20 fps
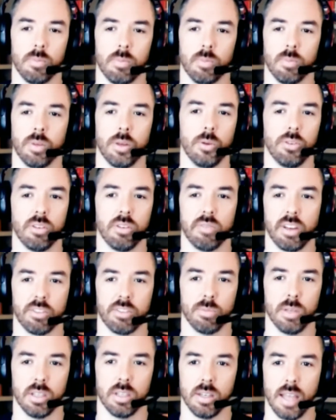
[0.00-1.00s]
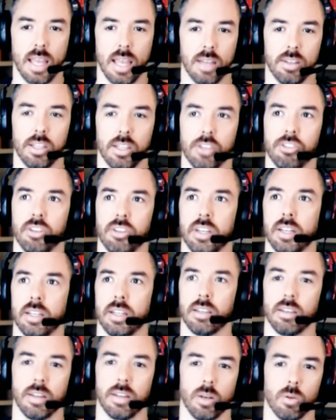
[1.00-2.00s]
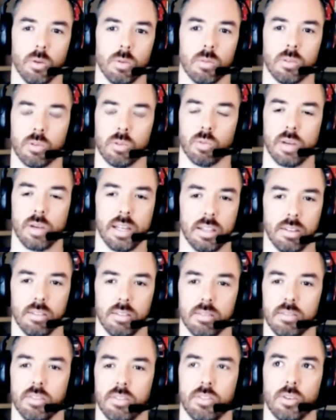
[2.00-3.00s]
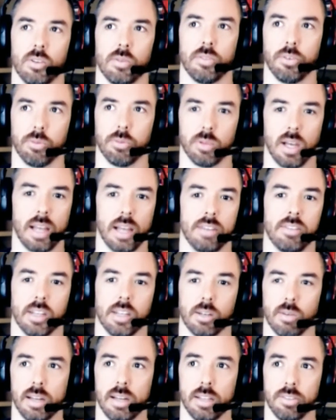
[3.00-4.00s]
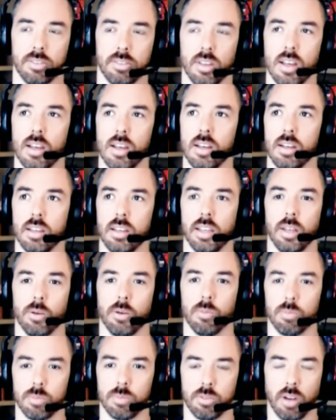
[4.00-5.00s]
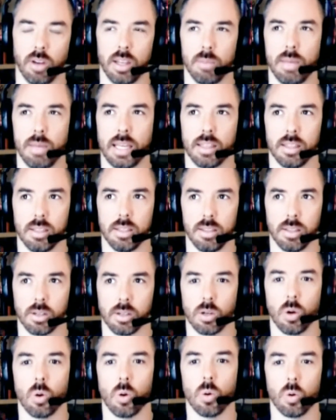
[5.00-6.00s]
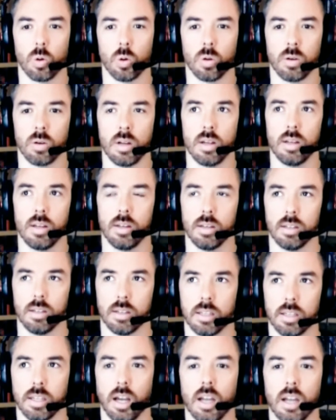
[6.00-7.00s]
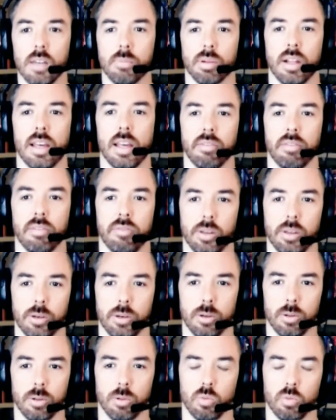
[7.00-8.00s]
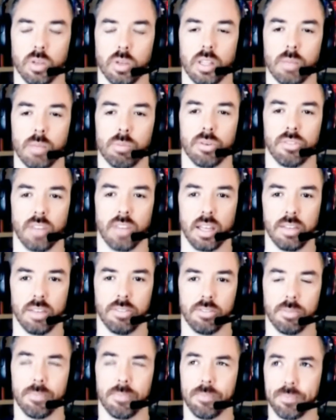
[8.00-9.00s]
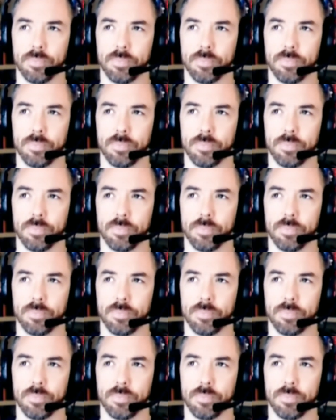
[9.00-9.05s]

huge investment in anti-cheat, great servers with high tick rates, trying to make the core gunplay feel really precise